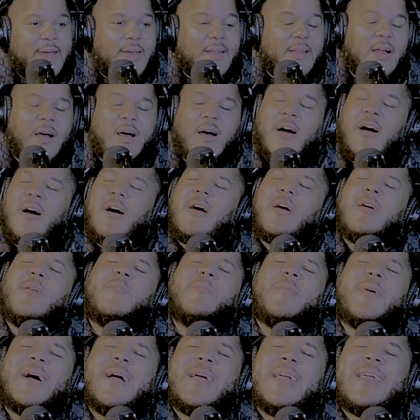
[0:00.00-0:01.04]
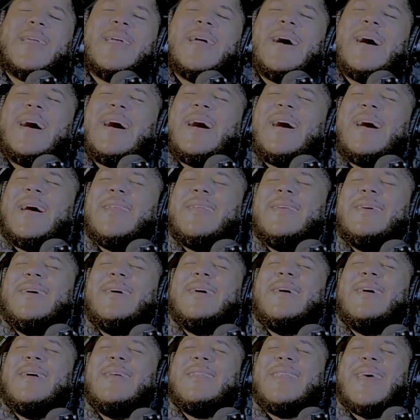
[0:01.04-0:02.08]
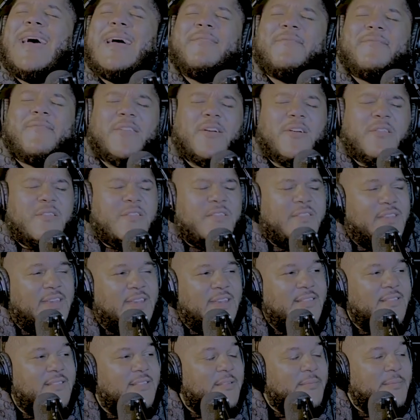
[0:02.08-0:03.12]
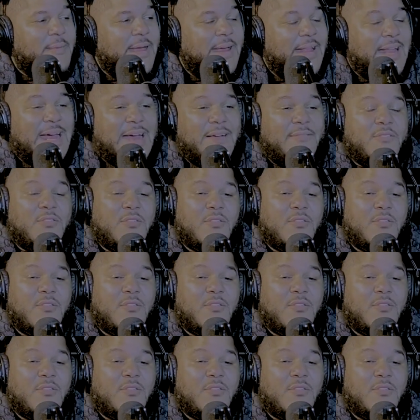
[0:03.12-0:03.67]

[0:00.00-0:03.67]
Like, oh, my God. That first season, man, after